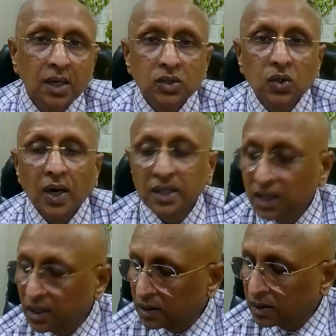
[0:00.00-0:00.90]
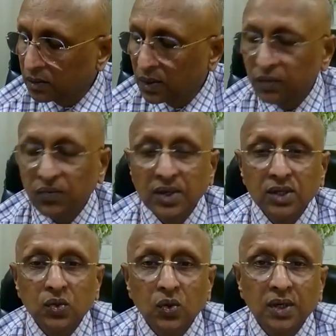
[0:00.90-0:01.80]
So I think we'll
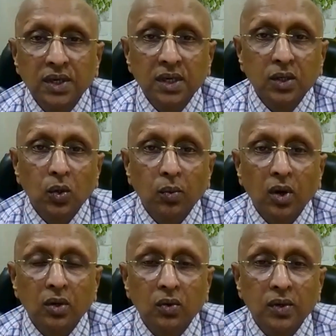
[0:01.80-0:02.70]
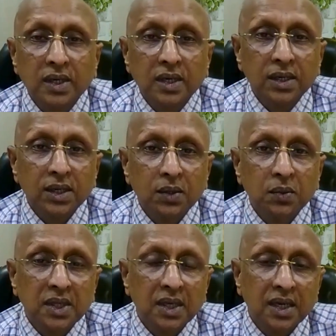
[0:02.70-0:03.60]
finish over here. Tomorrow we'll continue
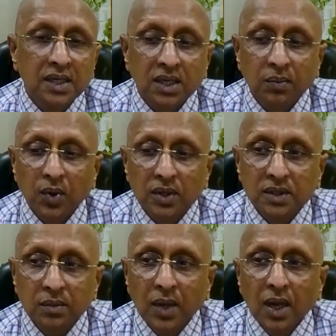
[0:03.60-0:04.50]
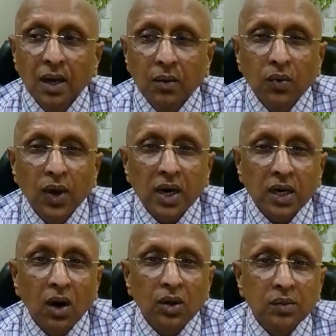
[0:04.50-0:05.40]
with the next aphorism. We
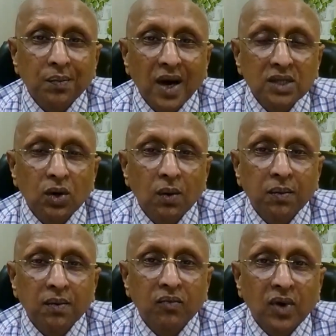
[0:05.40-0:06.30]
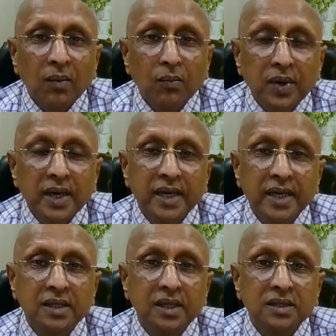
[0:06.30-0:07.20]
are on the path of
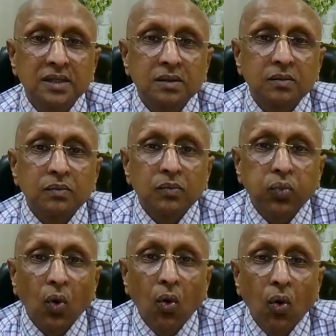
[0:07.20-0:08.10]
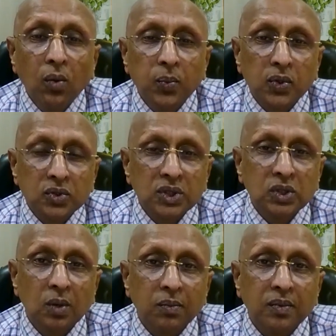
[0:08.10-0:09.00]
completing this whole process
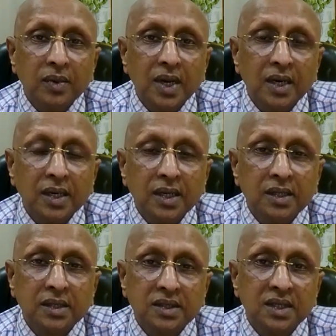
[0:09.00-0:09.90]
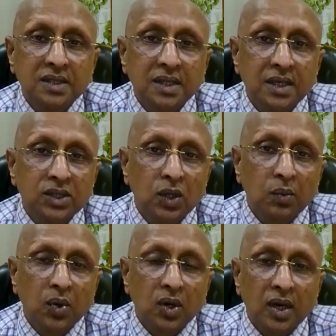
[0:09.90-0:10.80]
of learning the 6th edition
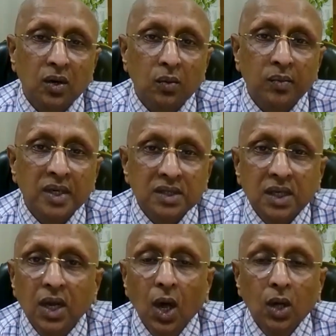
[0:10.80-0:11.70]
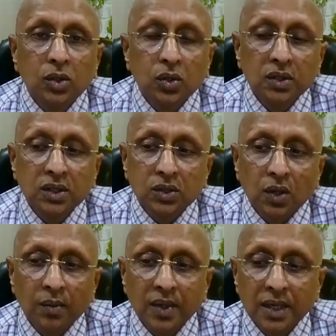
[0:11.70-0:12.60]
of Organ of Medicine through this
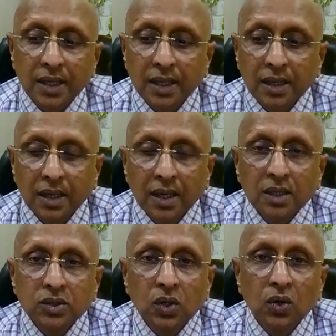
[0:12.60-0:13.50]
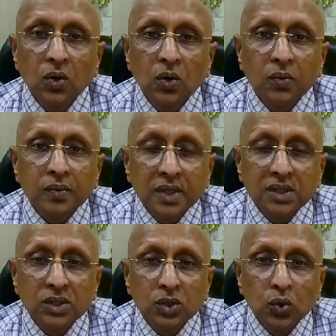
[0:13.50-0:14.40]
commentary. So
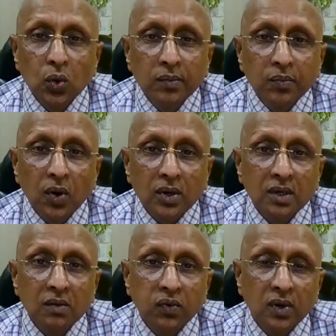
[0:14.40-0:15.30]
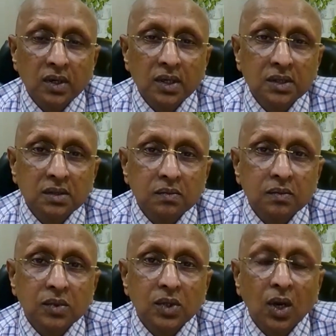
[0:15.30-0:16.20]
this is too important for us
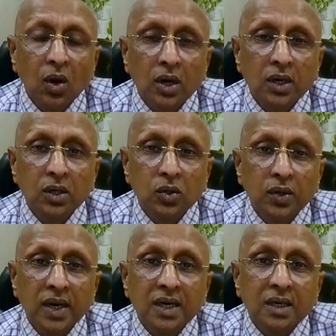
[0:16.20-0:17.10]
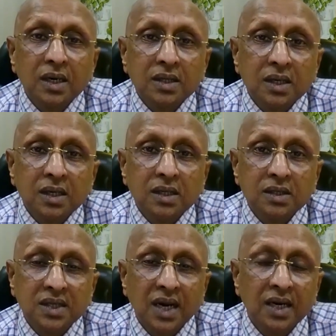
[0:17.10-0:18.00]
in order to get a
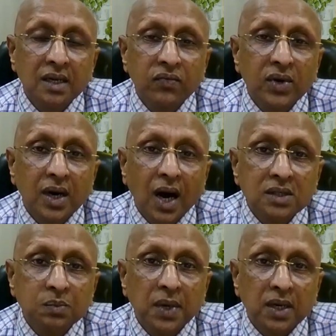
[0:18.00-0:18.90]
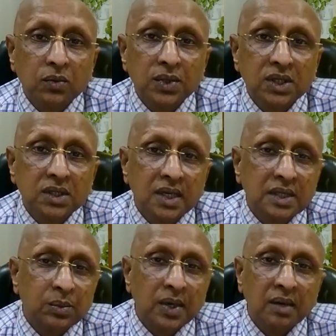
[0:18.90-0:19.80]
thorough scientific aspect which is
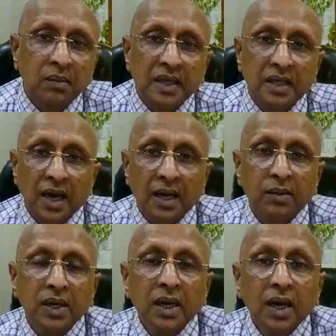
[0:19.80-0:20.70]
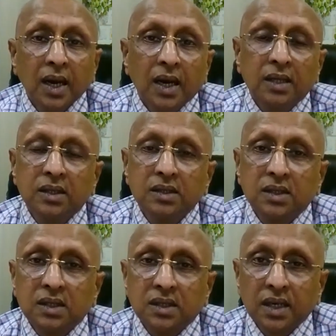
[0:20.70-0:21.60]
explained by the animal in this
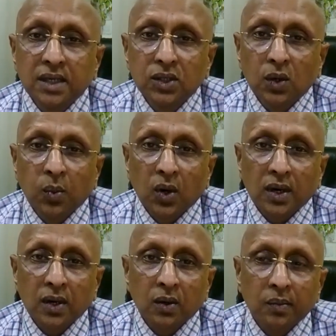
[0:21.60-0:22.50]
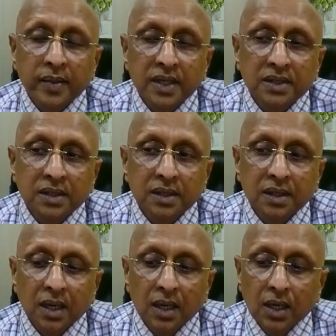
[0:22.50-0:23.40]
6th edition of Organ of Medicine.
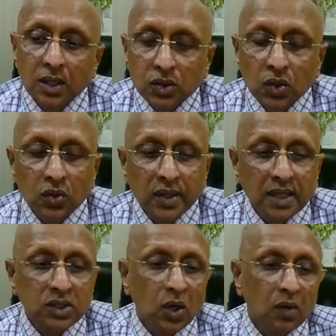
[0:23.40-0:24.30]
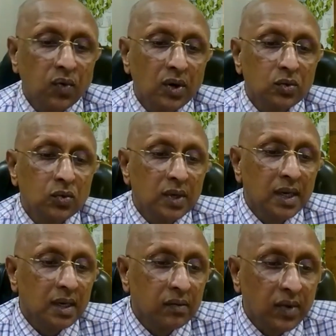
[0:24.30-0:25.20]
So that's all for
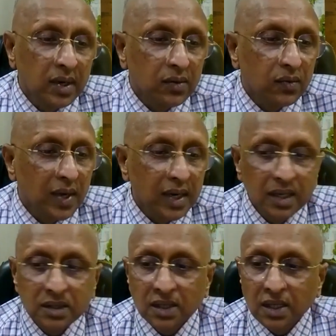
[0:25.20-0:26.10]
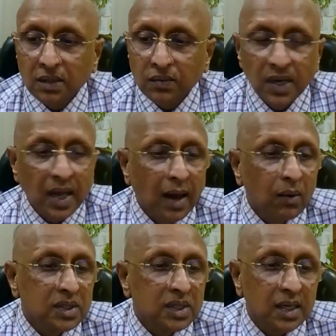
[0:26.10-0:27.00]
today. If any query is there, we'll
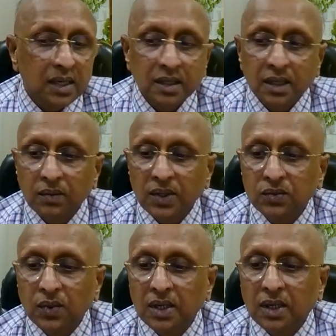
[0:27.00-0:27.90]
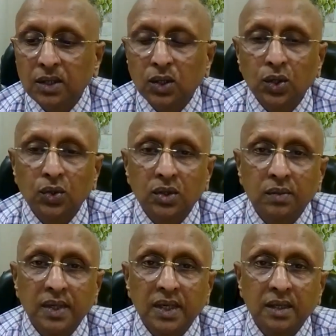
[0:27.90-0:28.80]
have a chat. Otherwise, we'll conclude the
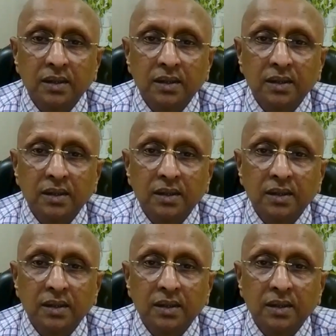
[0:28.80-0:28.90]
meeting.